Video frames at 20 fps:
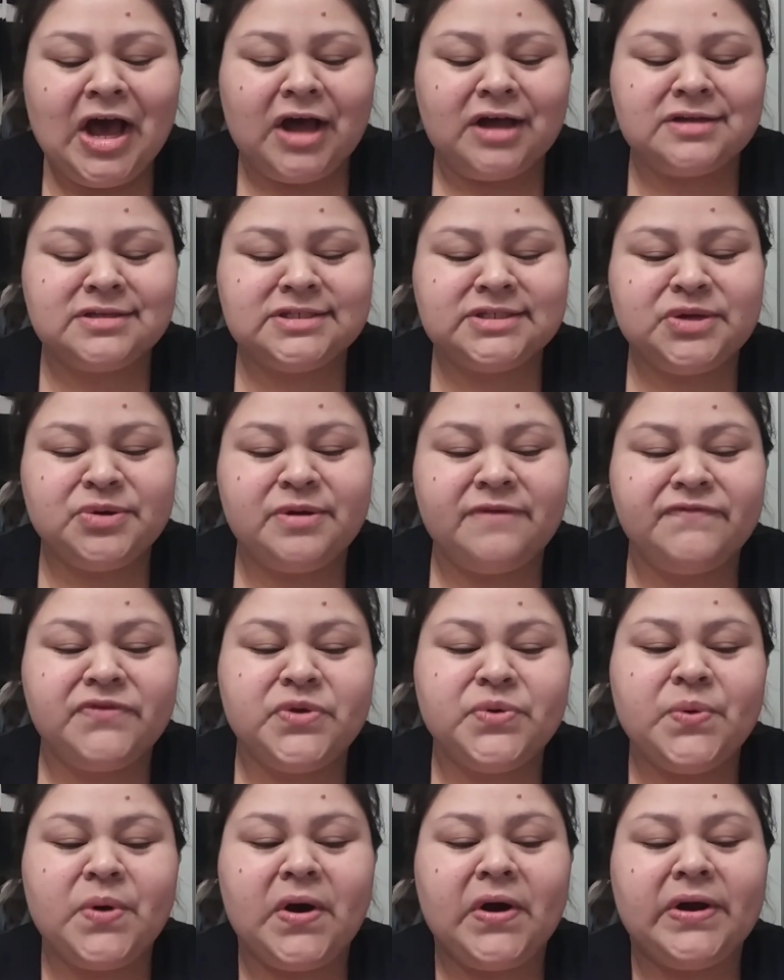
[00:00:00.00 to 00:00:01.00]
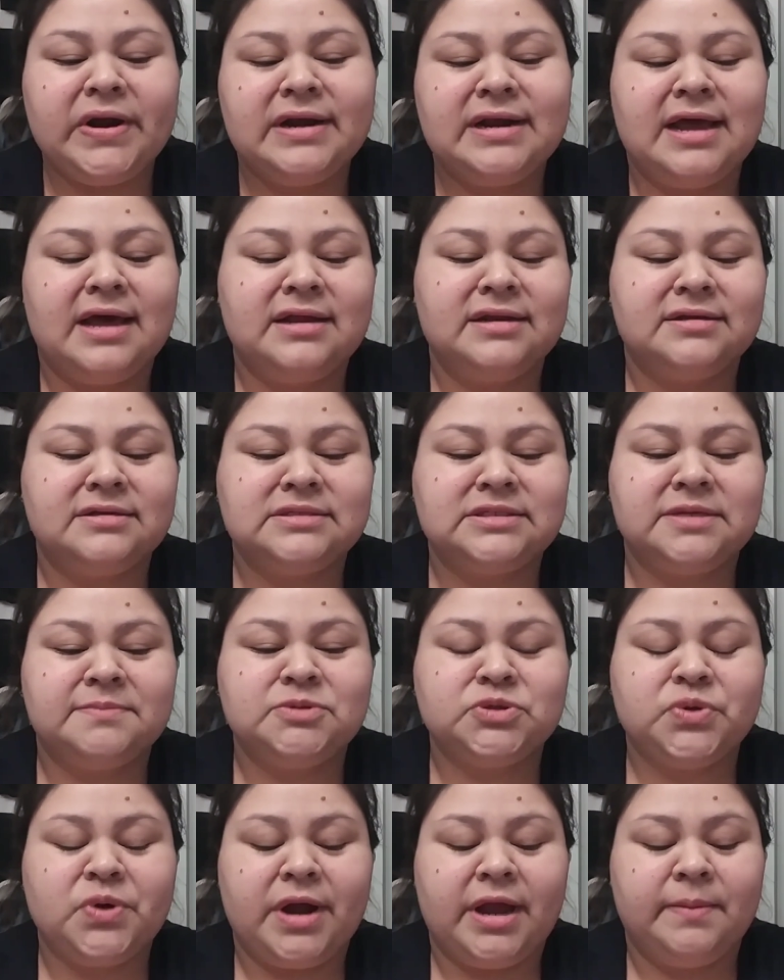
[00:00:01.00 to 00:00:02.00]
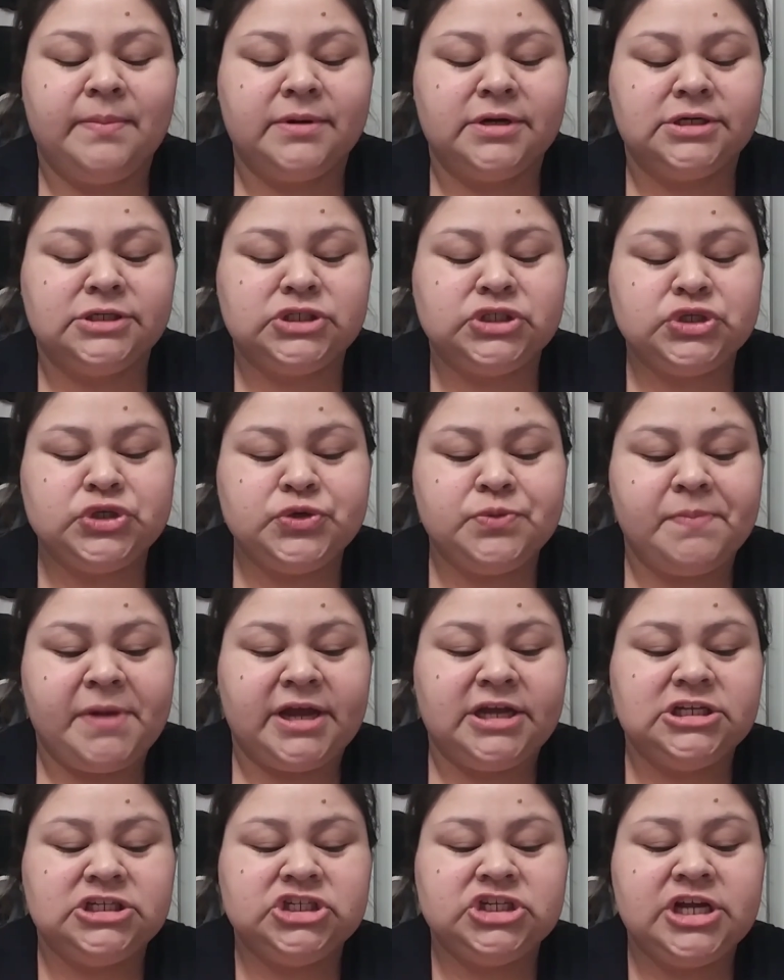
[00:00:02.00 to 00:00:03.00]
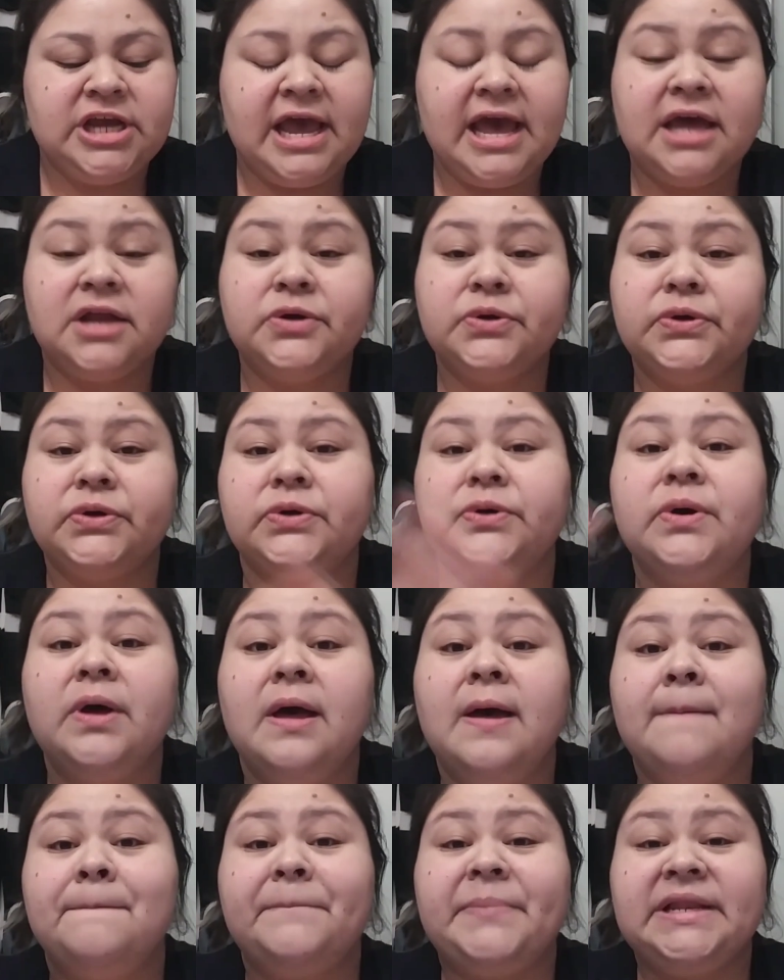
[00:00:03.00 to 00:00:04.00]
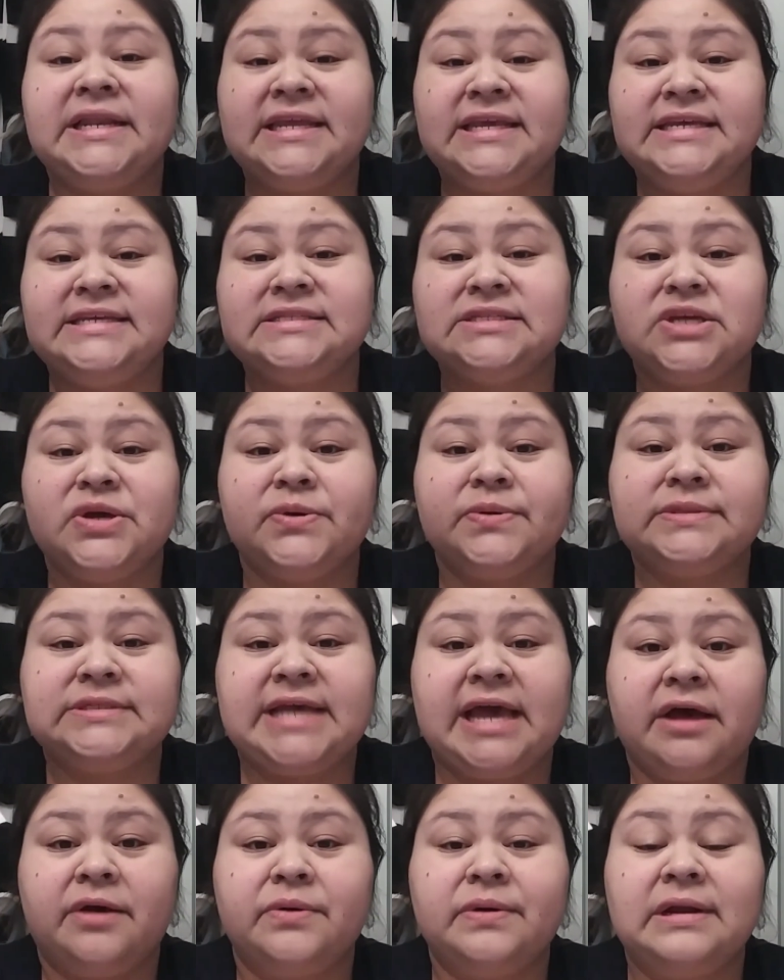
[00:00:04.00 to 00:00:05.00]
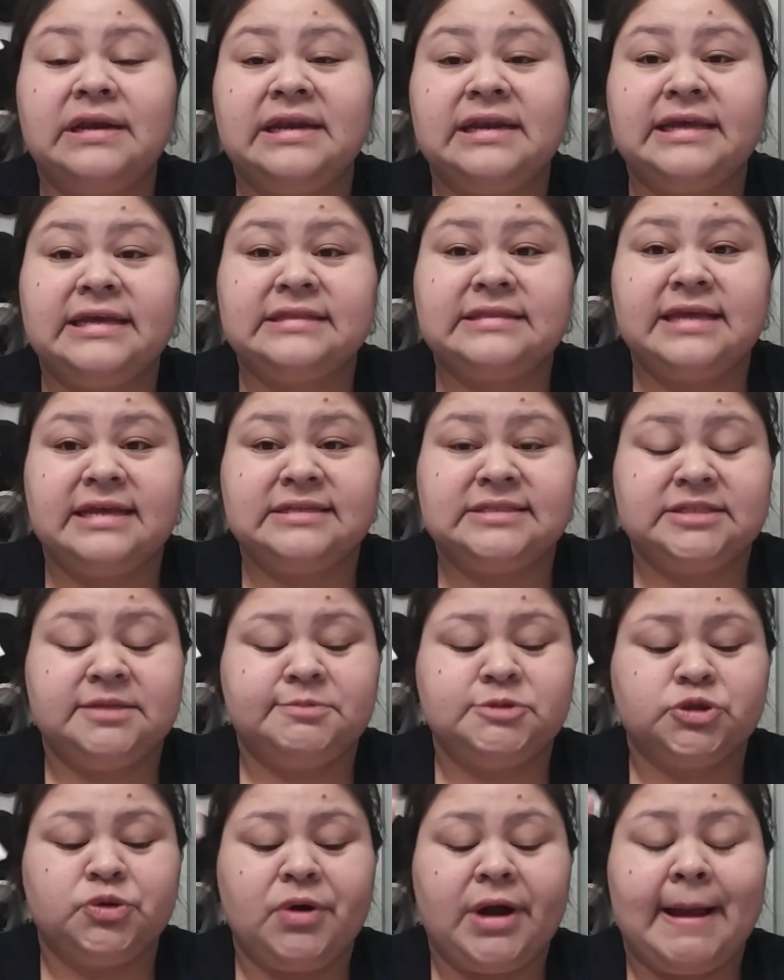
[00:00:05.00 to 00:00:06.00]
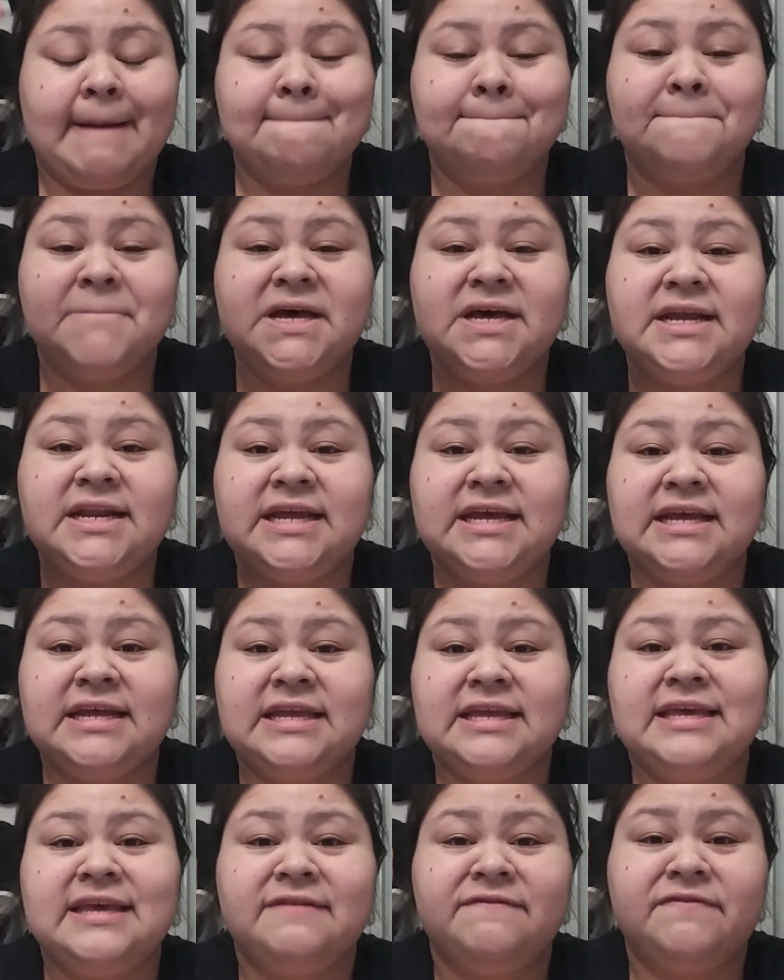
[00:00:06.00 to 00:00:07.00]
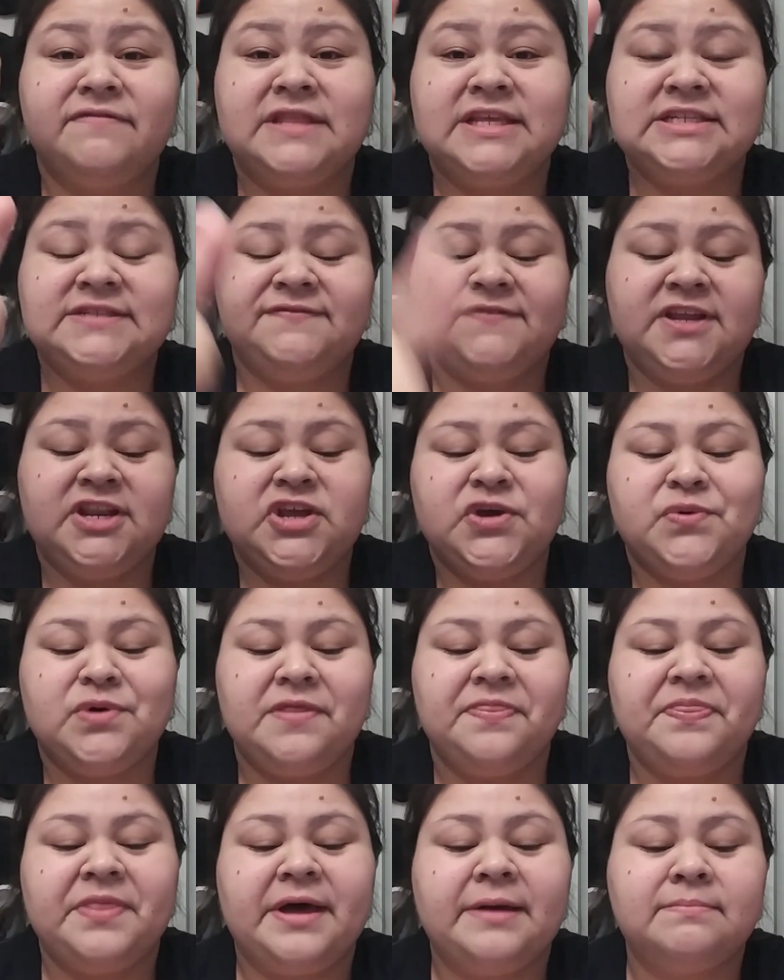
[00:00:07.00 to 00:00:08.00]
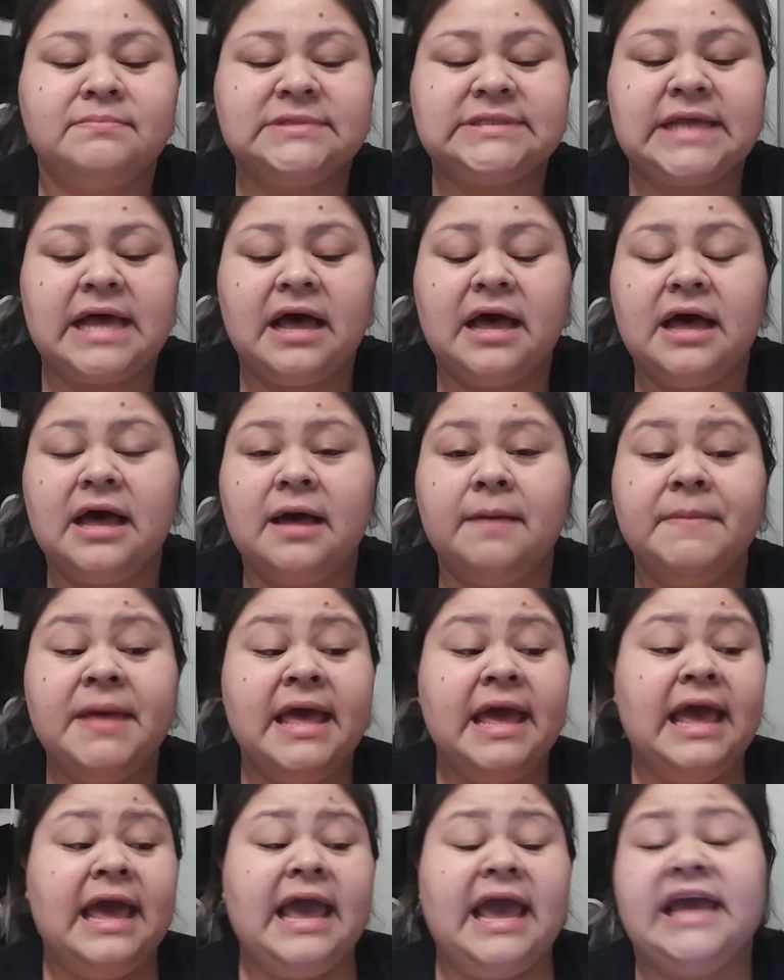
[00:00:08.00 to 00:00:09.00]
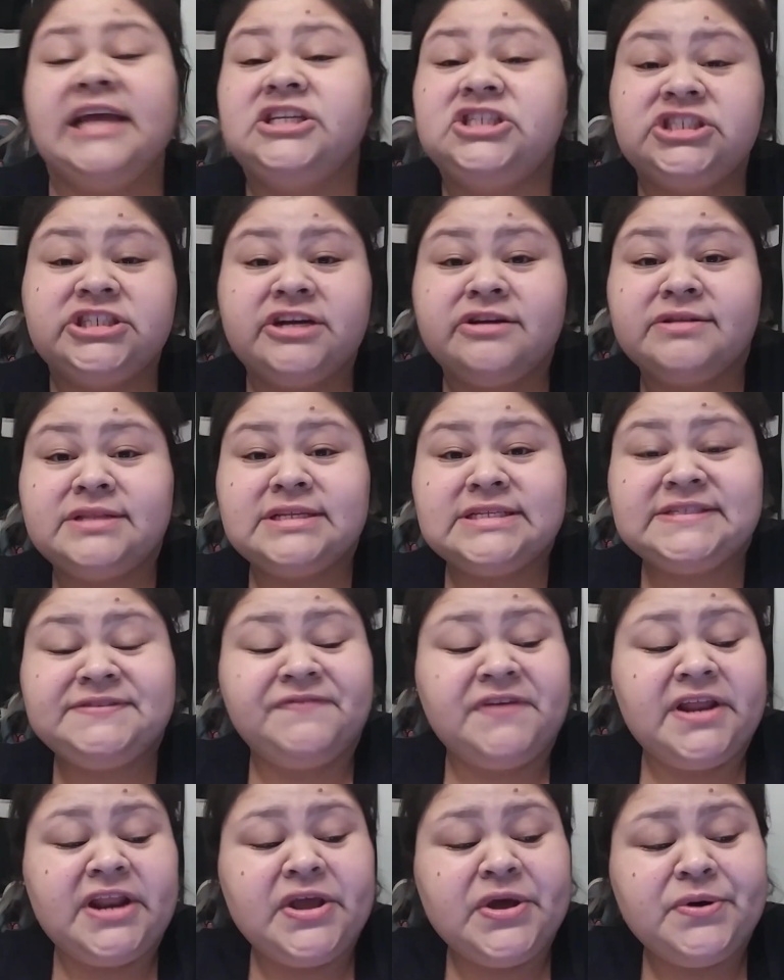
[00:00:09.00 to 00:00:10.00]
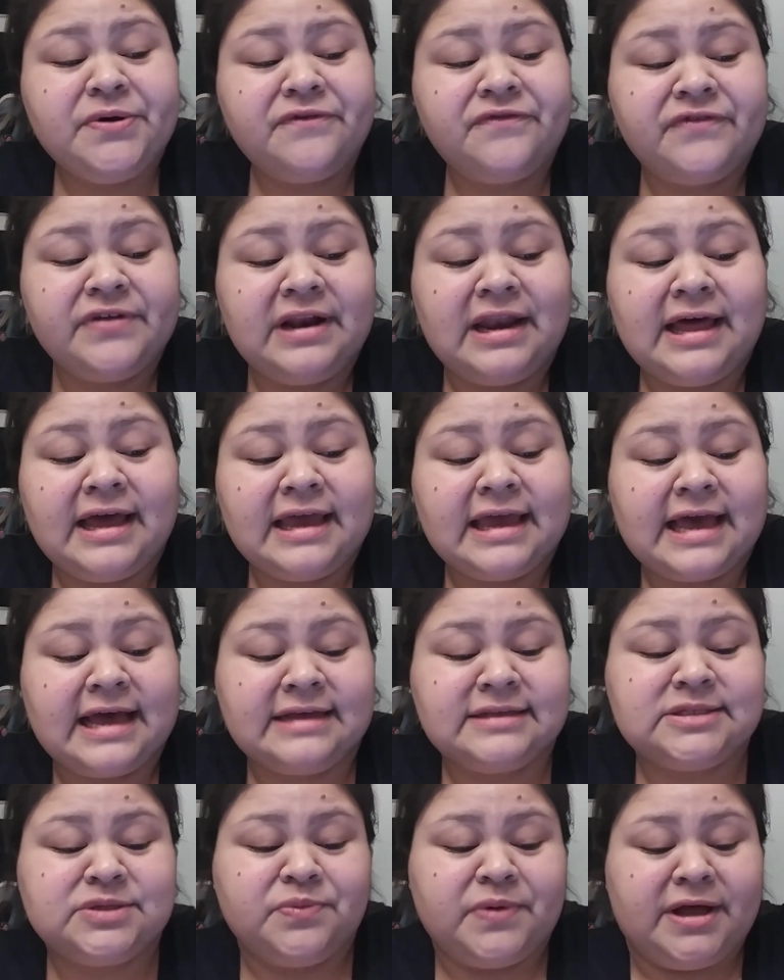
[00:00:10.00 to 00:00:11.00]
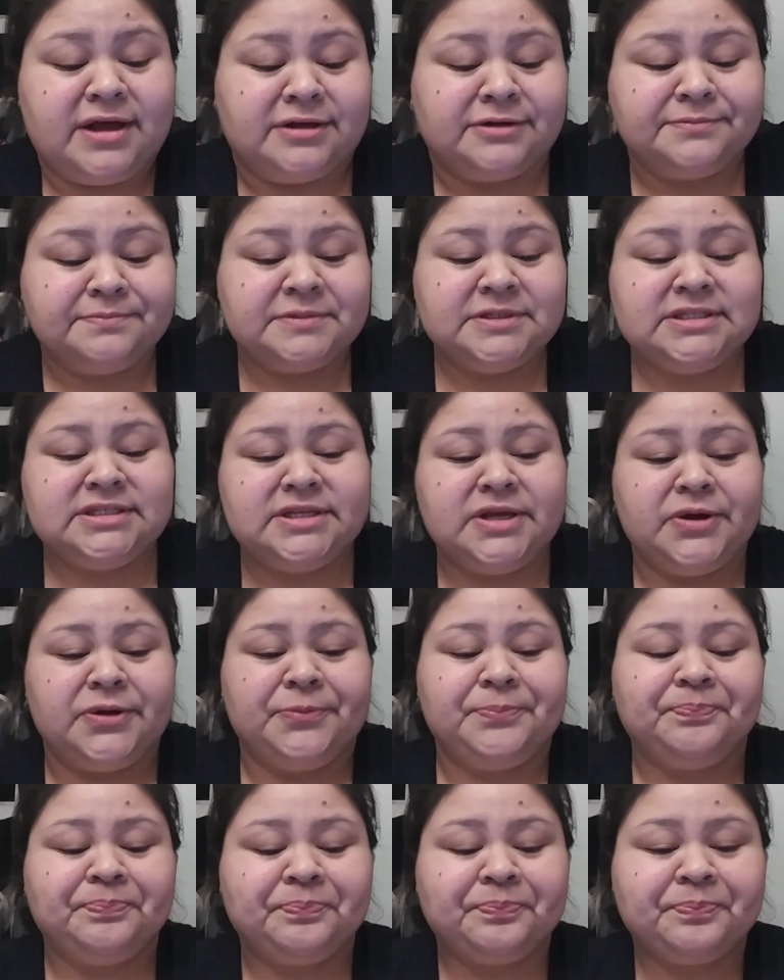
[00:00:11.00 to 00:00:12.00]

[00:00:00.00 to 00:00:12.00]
also, if you are not a subscriber to my channel, please go down, click that subscribe button, give this video a thumbs up, and share this video if you like as well. So